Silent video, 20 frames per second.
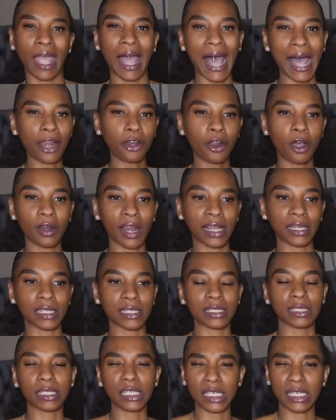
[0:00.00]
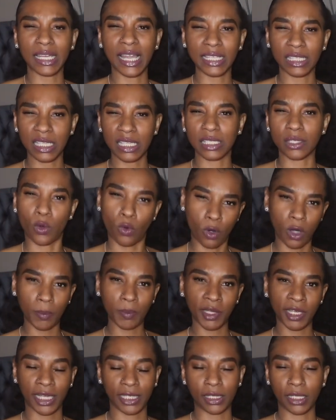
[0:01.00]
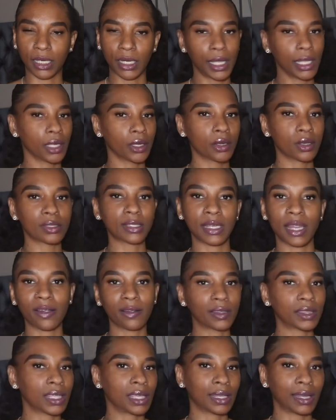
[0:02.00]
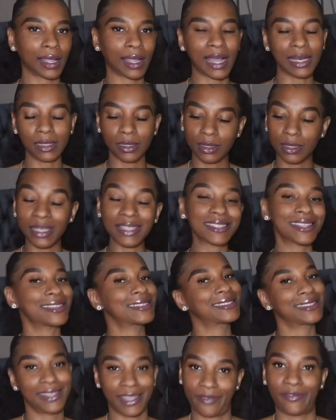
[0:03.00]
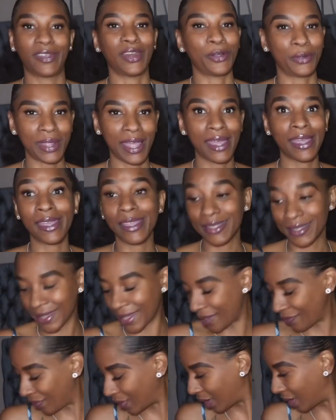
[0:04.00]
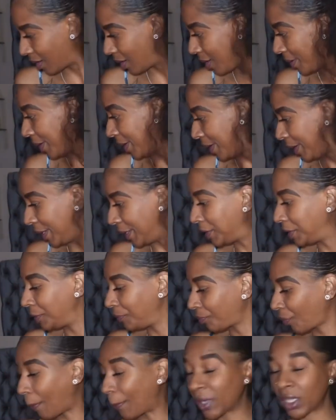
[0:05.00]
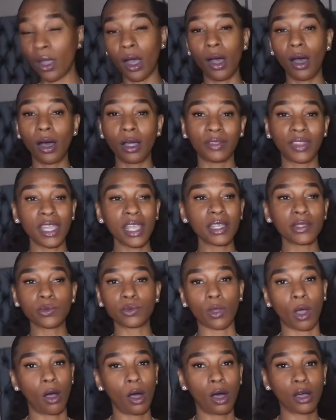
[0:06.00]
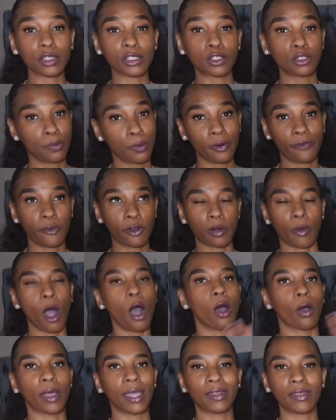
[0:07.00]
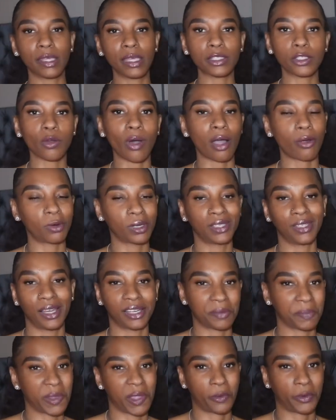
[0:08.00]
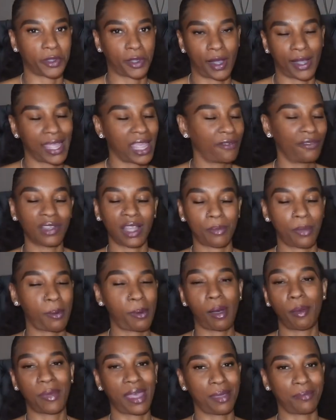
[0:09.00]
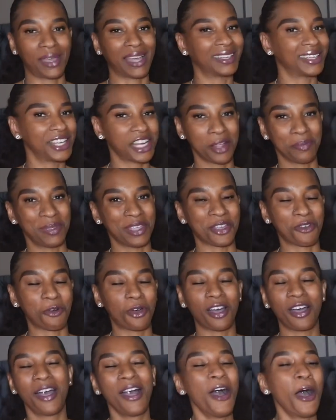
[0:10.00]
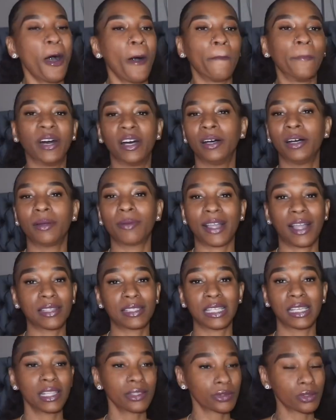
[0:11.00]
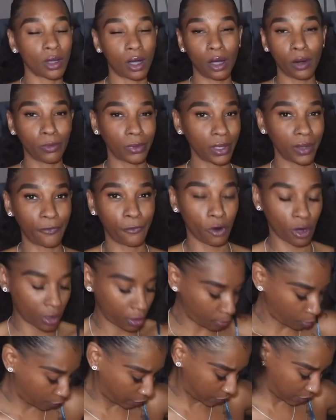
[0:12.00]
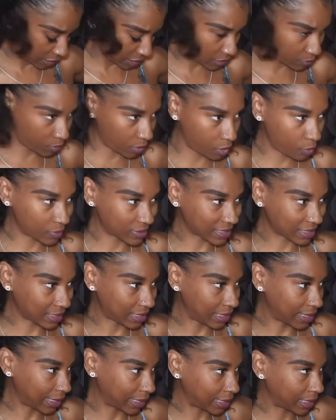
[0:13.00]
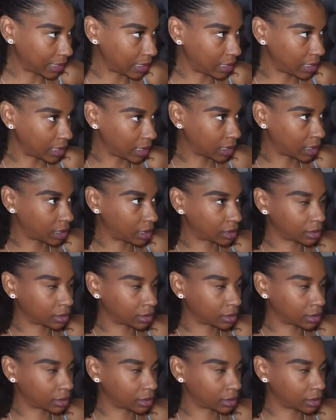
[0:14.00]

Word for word: I don't know, like just look like this on me, like the colors and everything. Like I just, it's, it's given, okay? It's given. Um, but y'all, these was all super affordable. Oh, and then too, I really love the pink one, y'all. I can't forget about my baby. I love that pink one. But um, like I said, these was all really affordable. This one was like